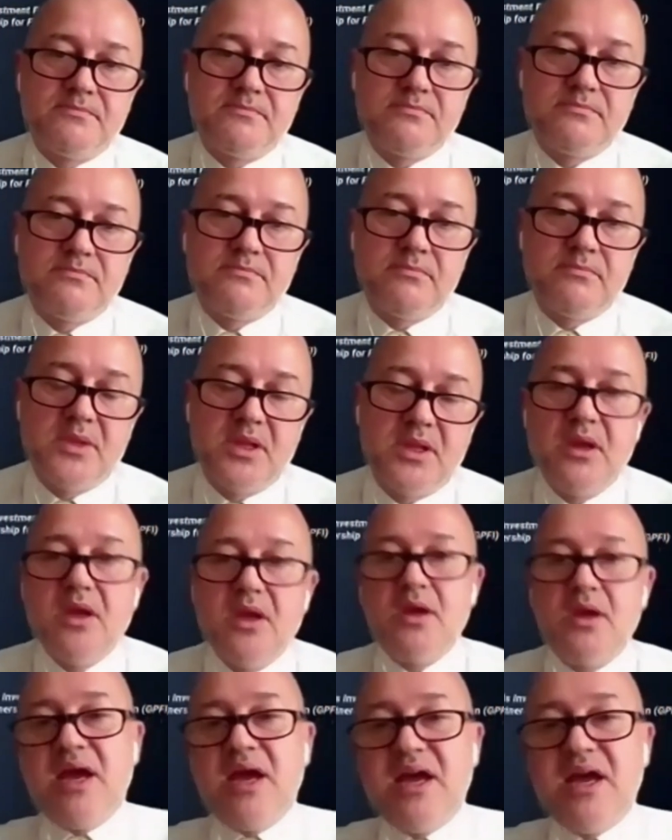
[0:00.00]
As an
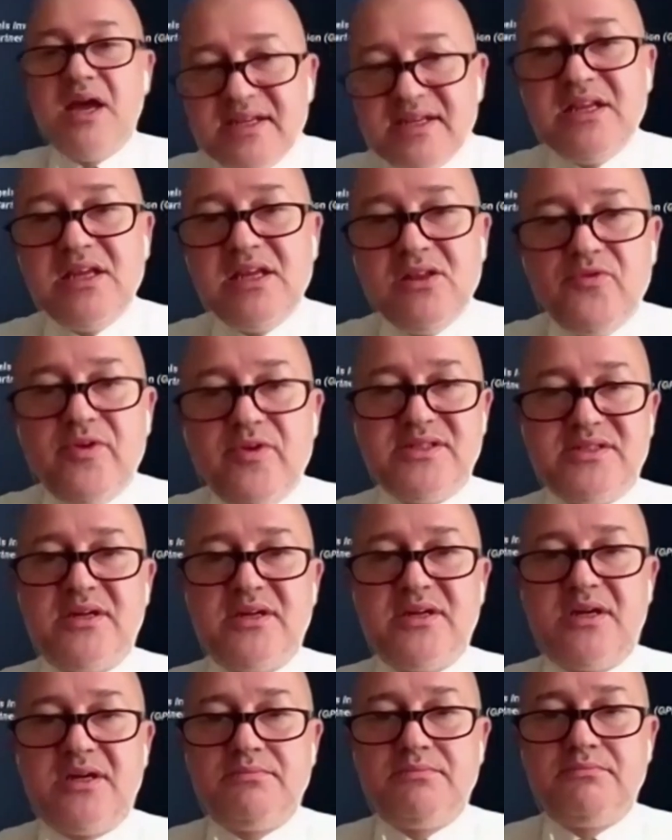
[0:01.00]
investor,
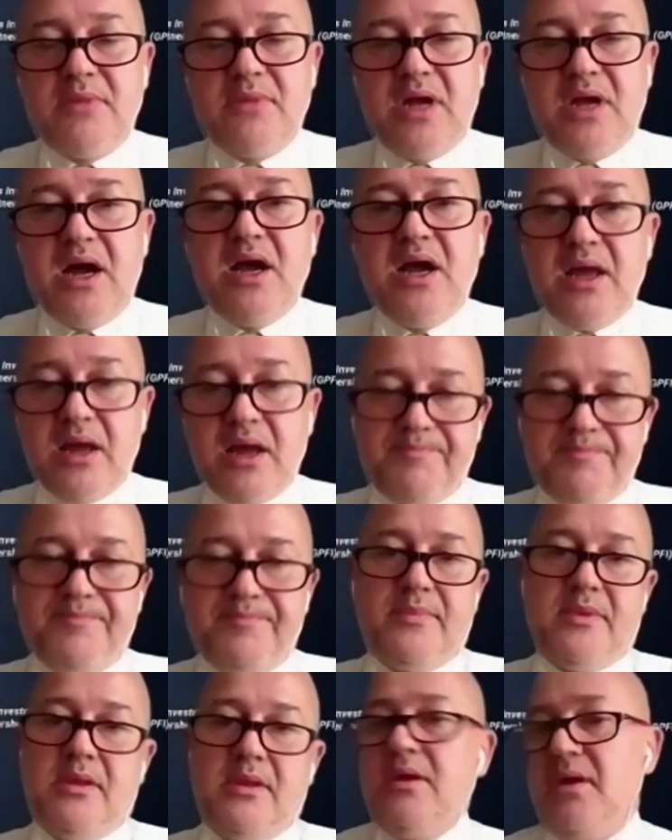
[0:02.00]

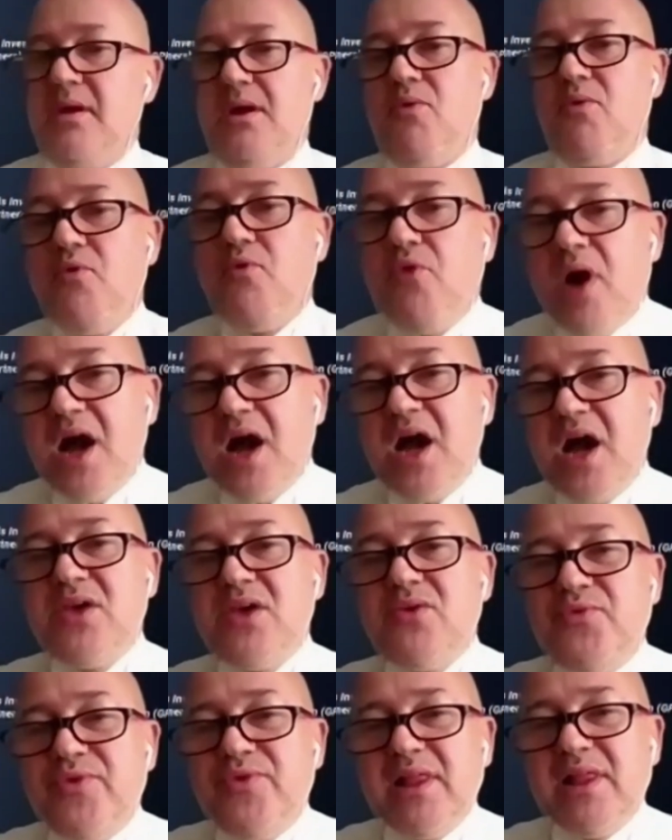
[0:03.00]
why will I
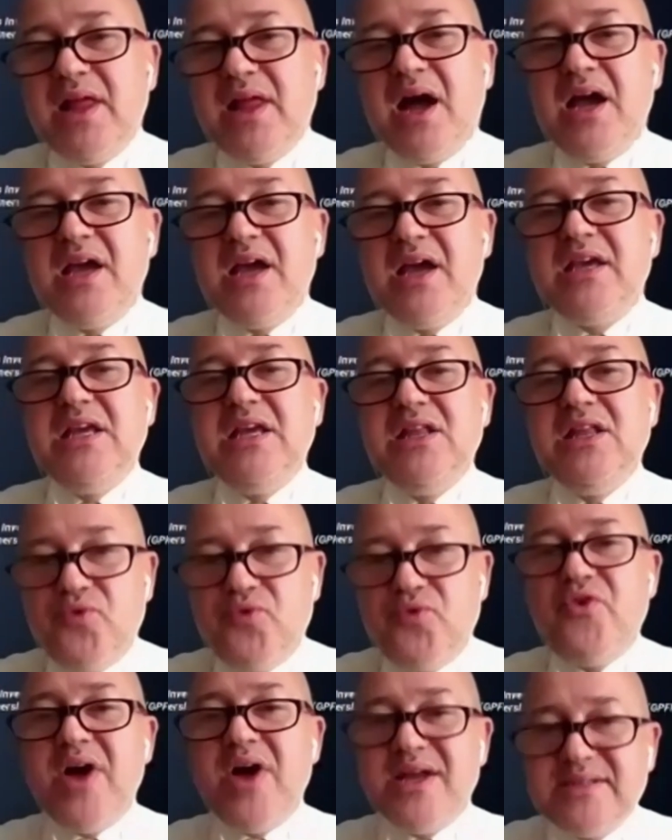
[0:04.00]
invest
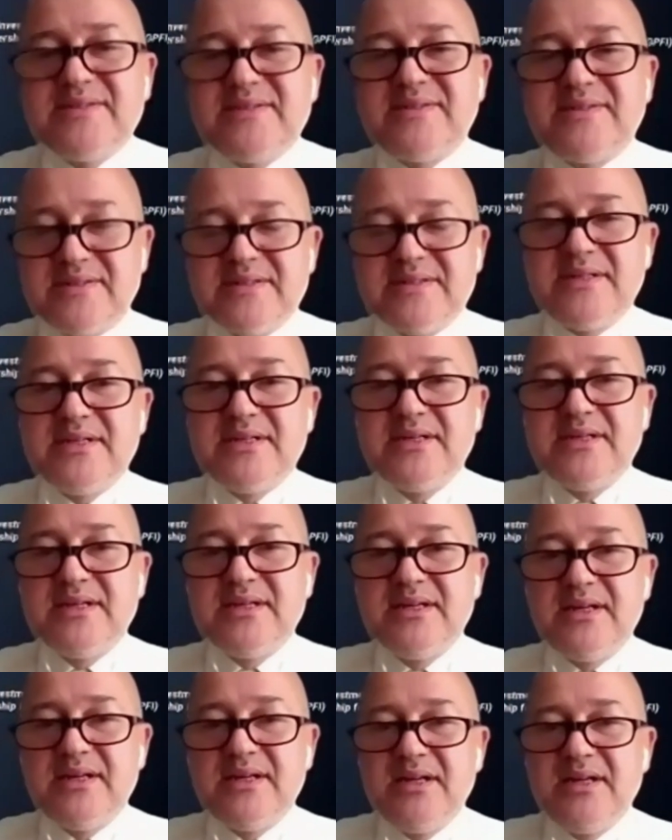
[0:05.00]

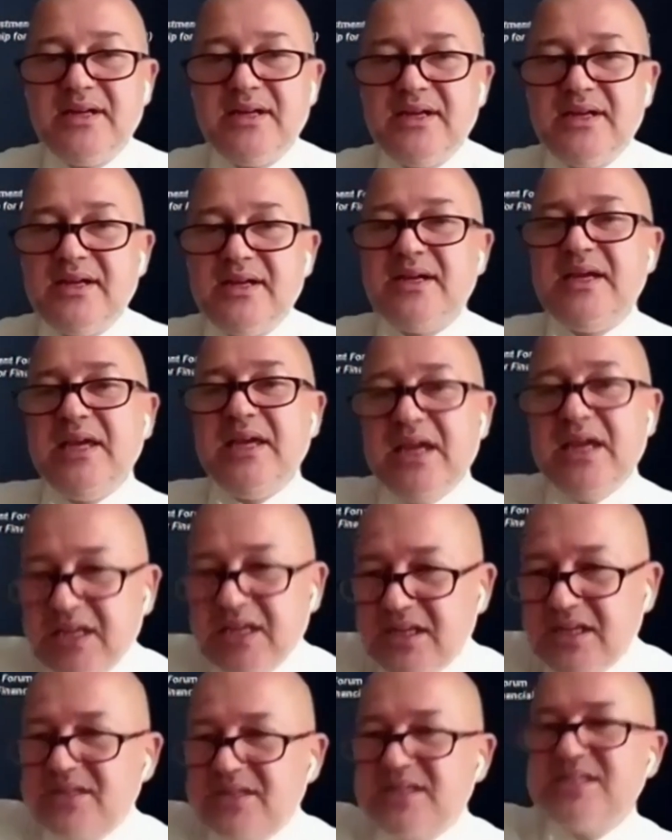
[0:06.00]
in this
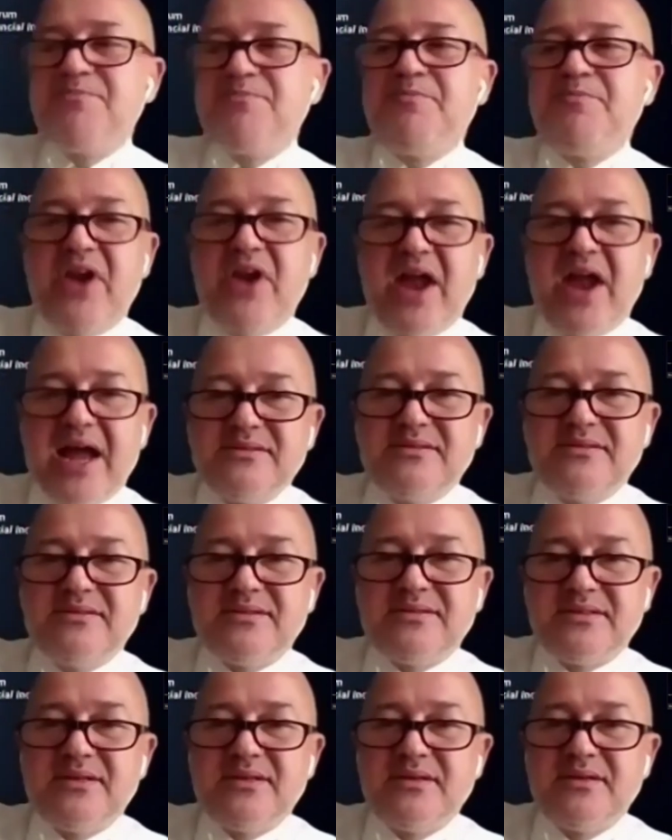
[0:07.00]
brand,
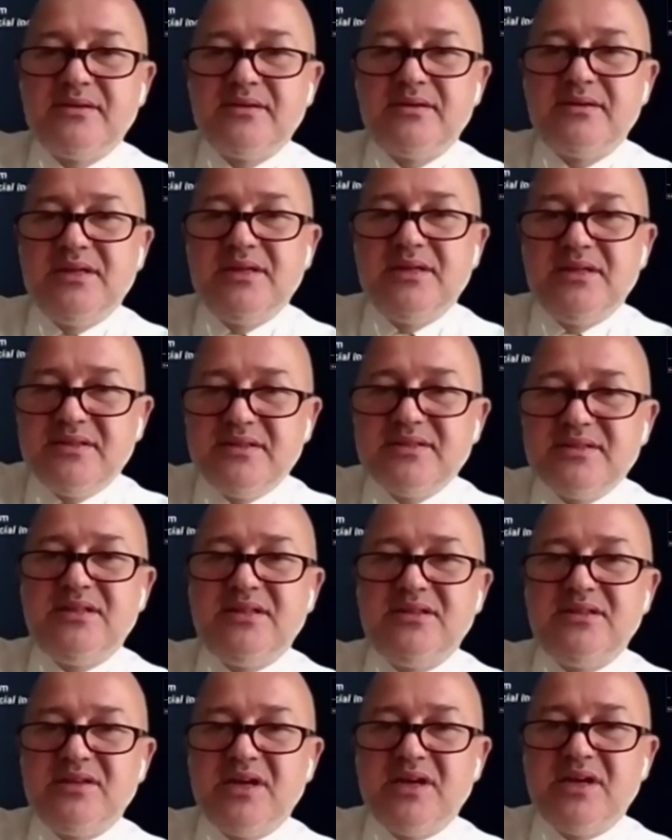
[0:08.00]
in this industry,
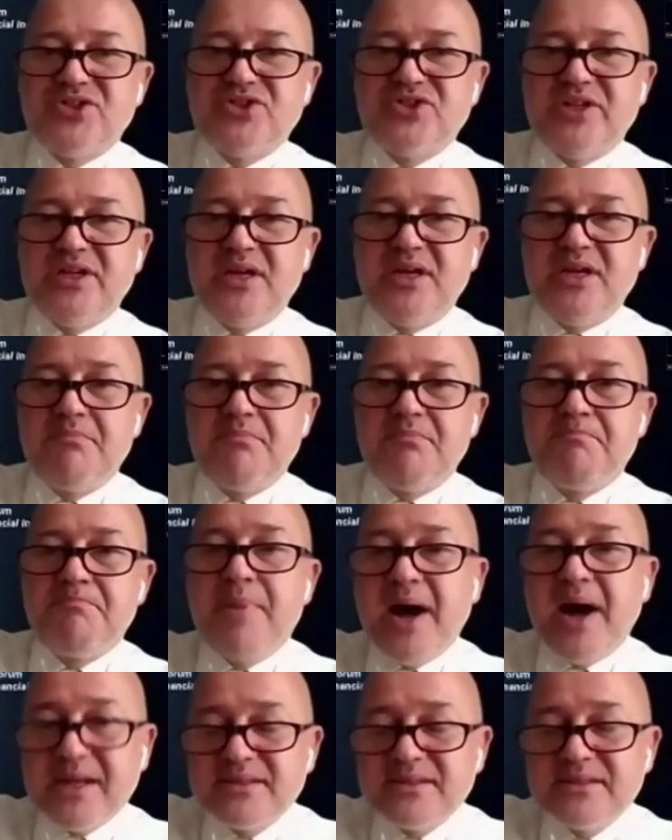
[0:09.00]
but
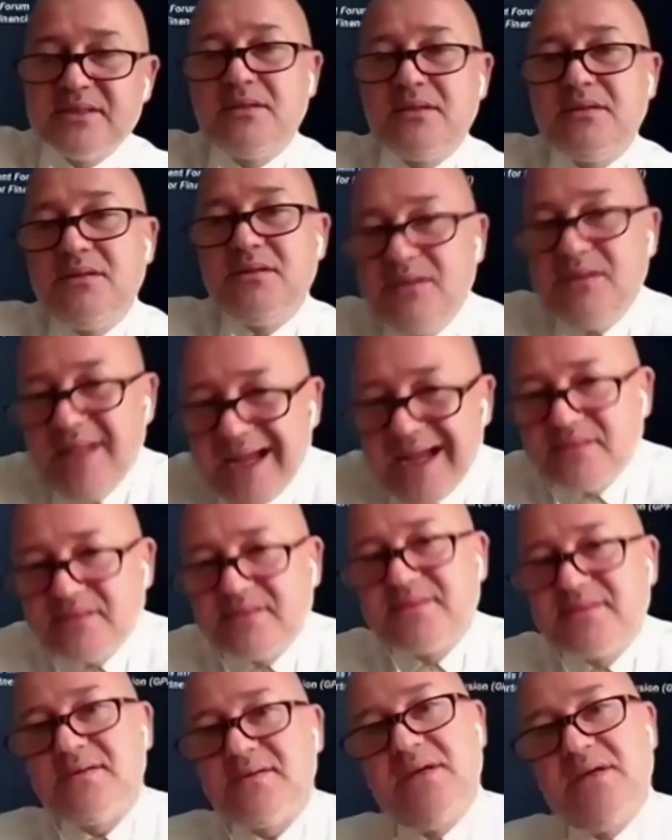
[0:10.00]
not in this
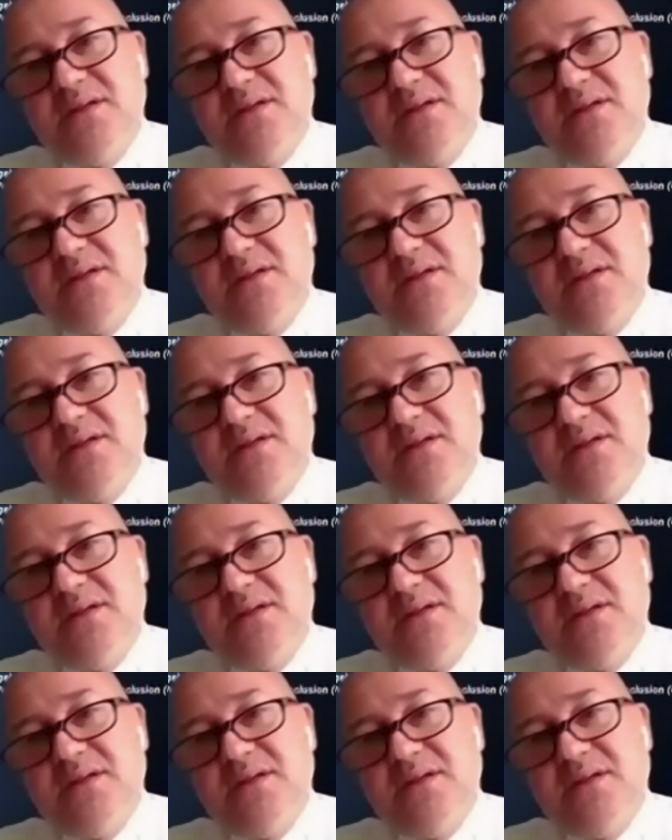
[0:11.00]
brand?